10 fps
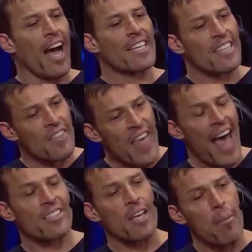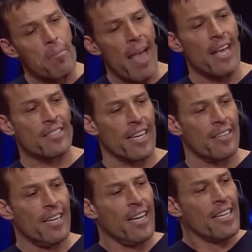I said, that's
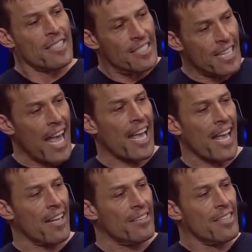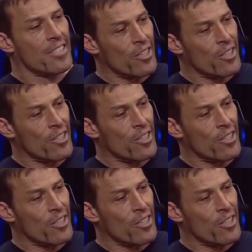amazing, taking